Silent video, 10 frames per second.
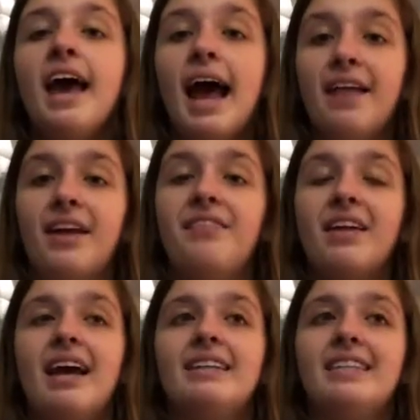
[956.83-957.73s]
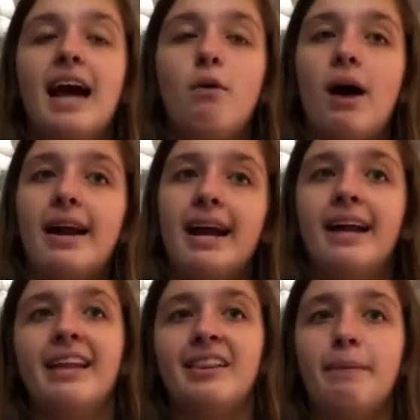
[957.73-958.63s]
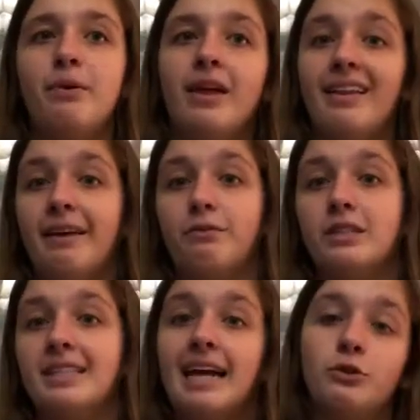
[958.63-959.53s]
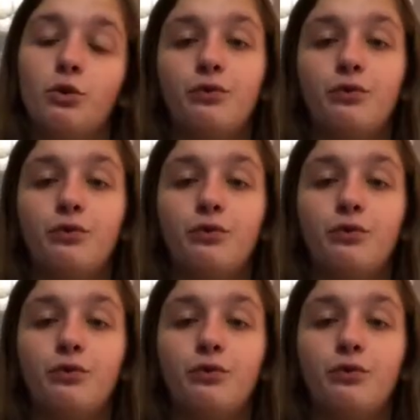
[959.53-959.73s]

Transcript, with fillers: And like they like DIY'd it and like they put like like dental